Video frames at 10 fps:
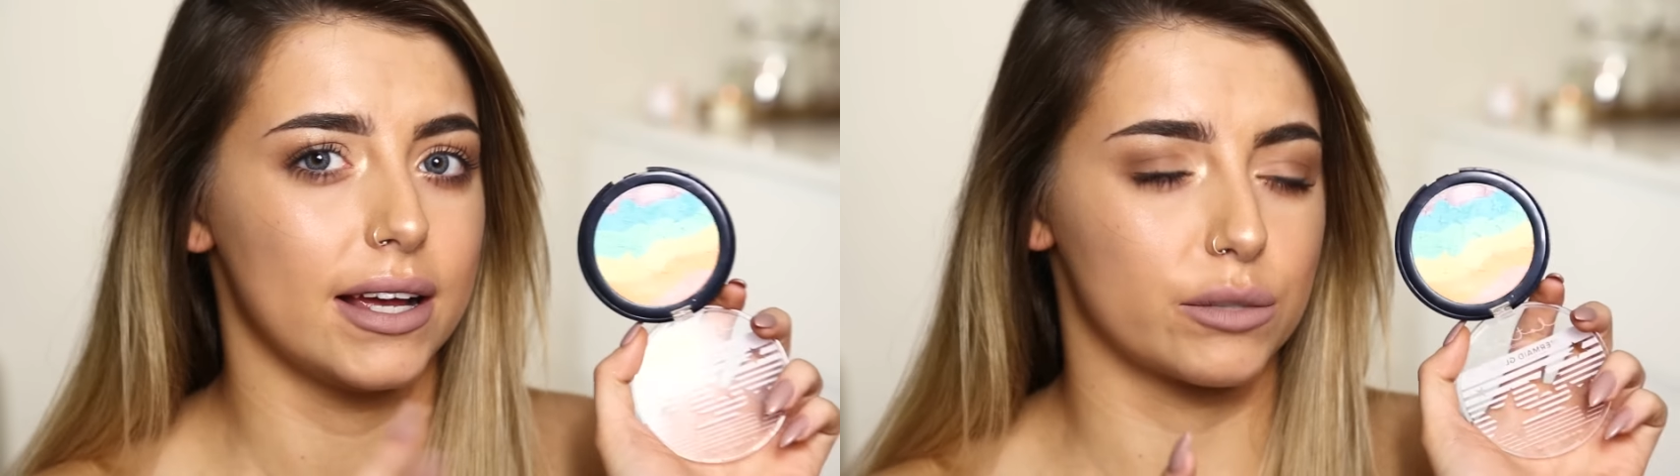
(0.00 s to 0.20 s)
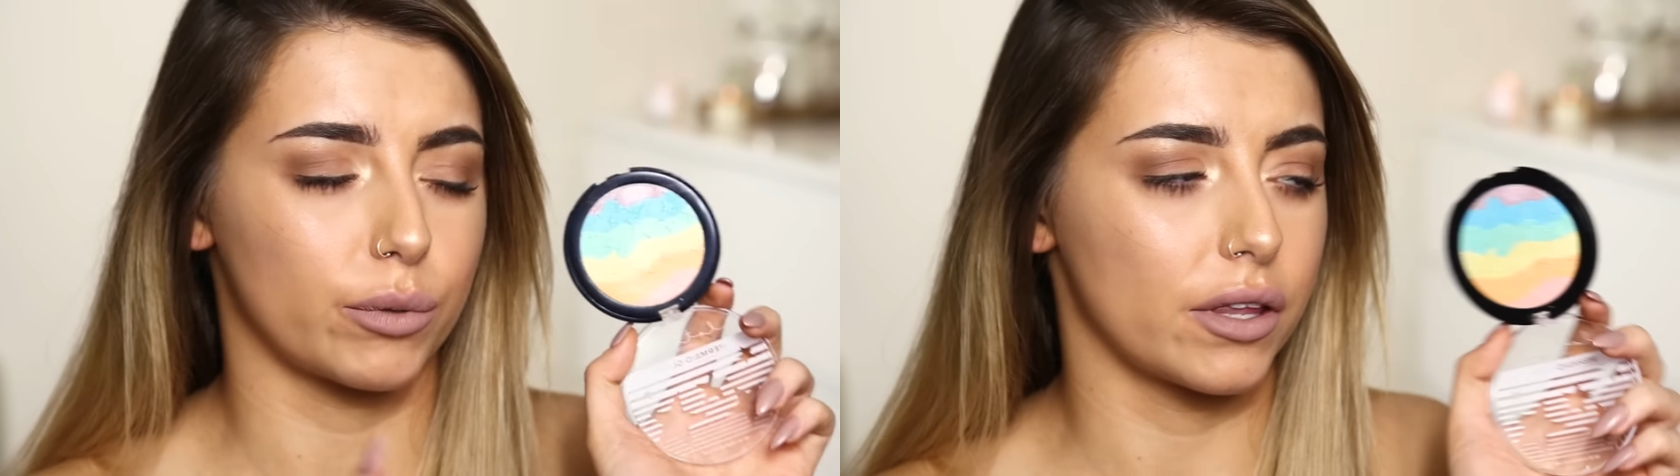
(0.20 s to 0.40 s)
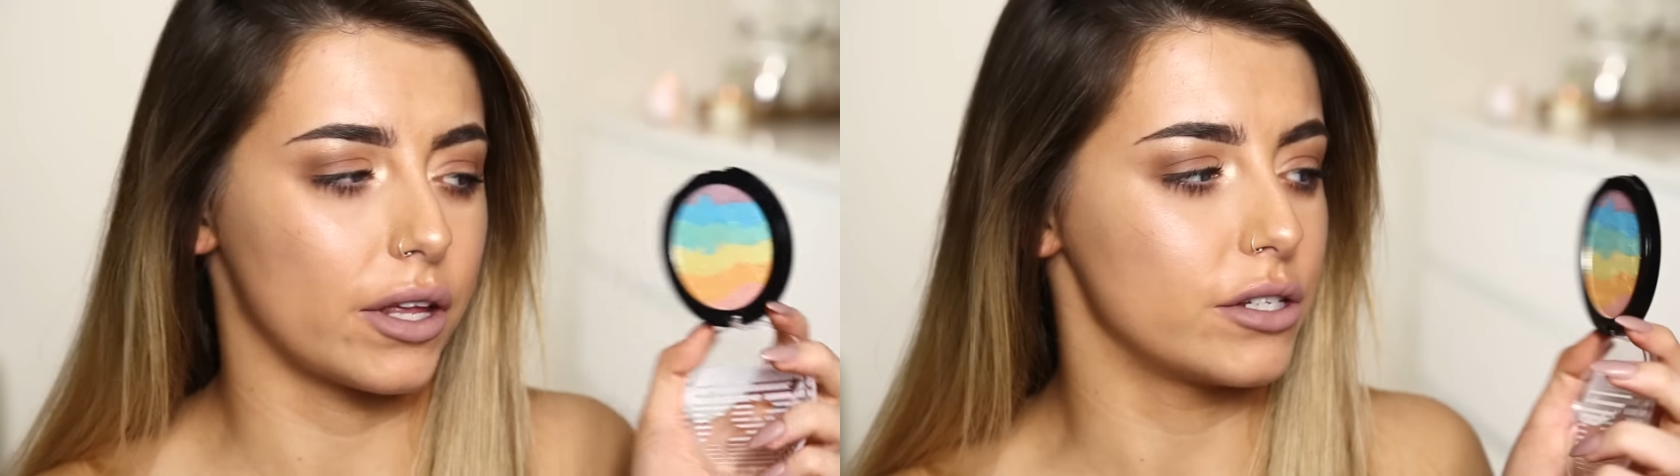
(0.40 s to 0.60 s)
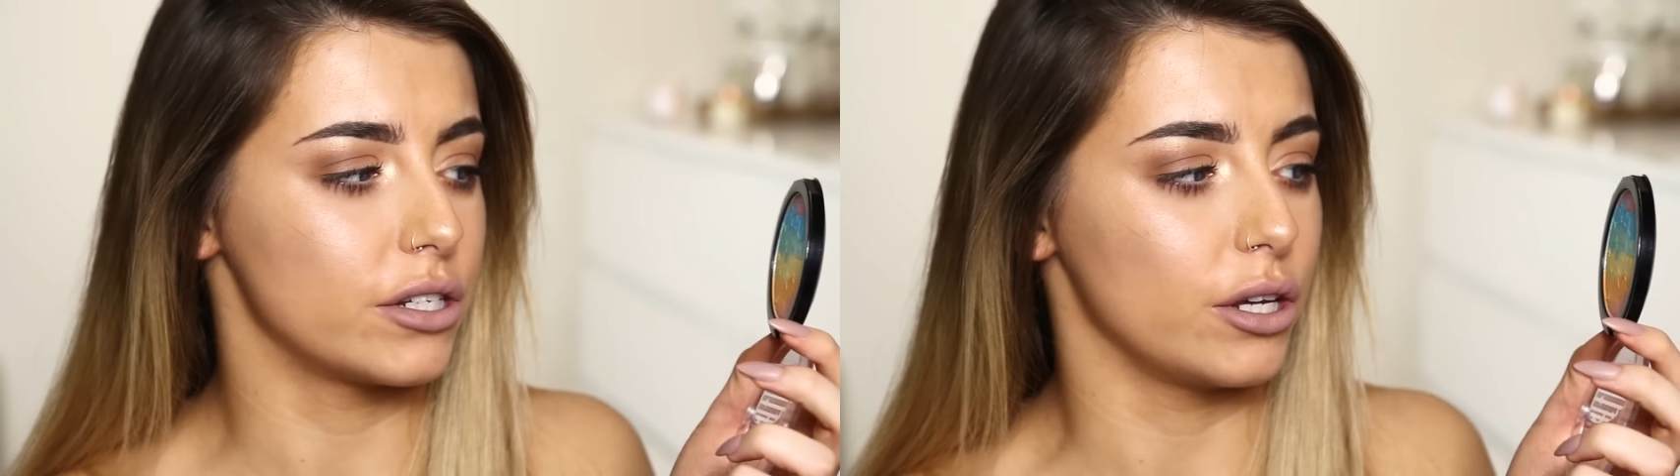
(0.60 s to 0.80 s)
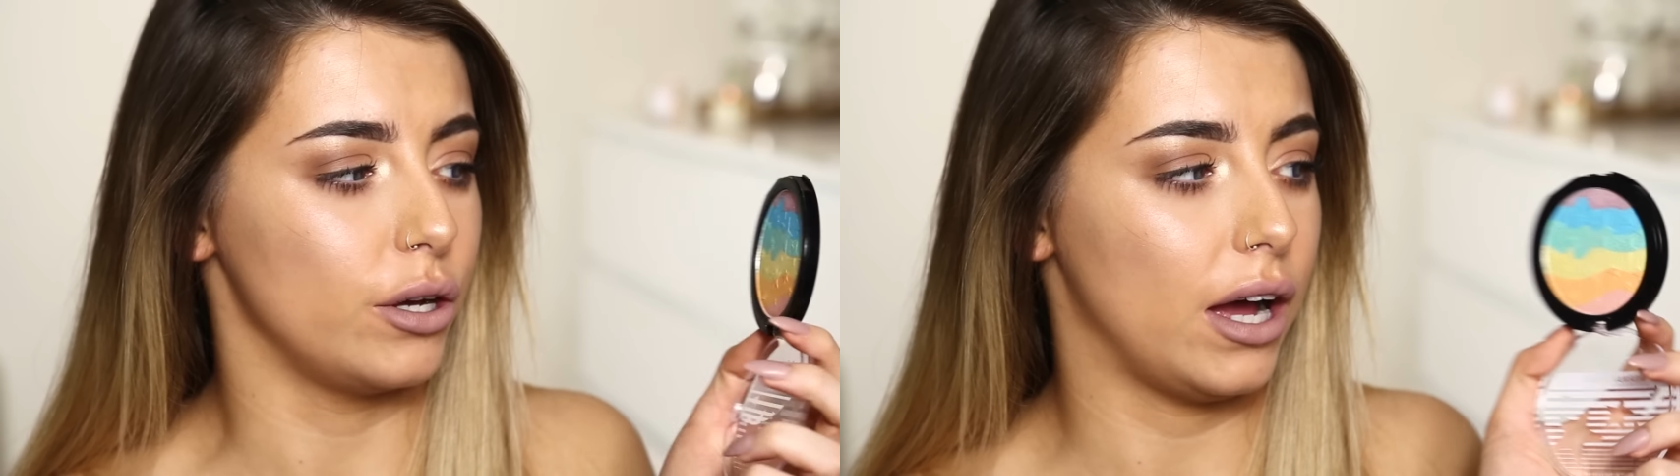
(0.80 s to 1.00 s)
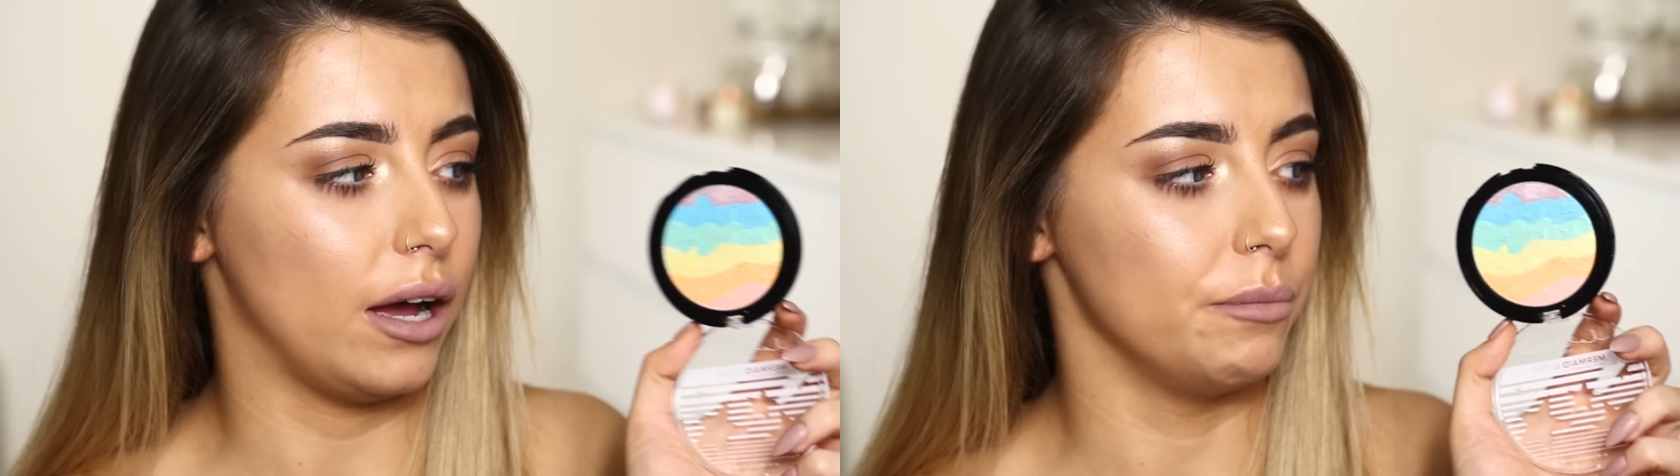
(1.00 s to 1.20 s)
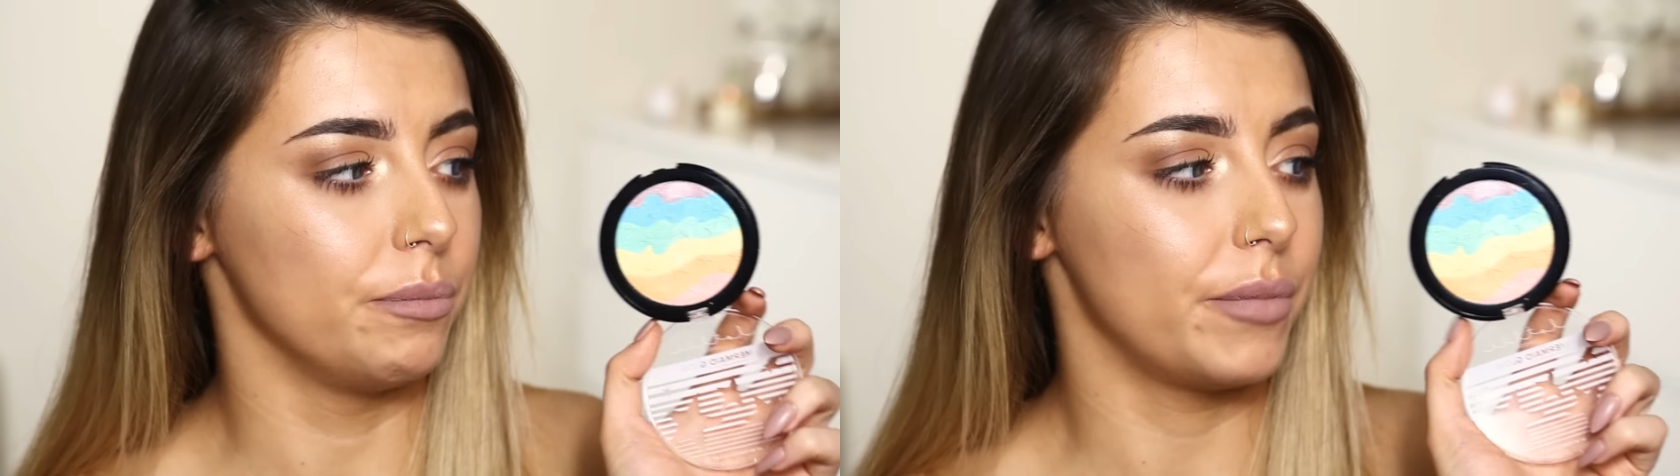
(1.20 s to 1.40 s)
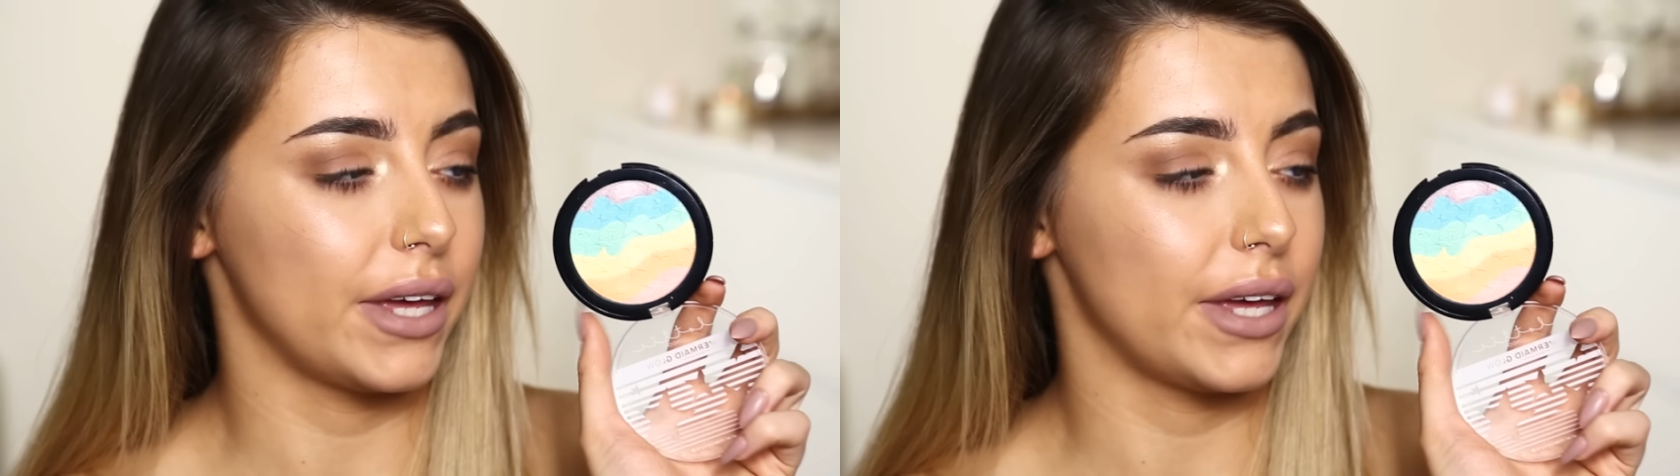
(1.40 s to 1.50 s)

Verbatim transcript: It's one of those two. Um,